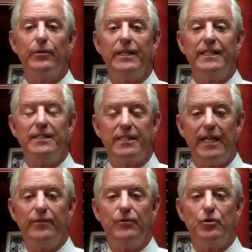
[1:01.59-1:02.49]
the
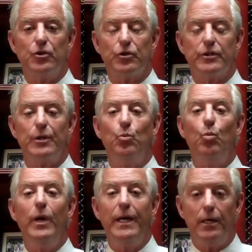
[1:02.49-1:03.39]
state of New Jersey
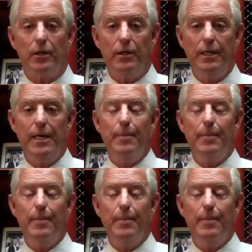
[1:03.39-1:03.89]
will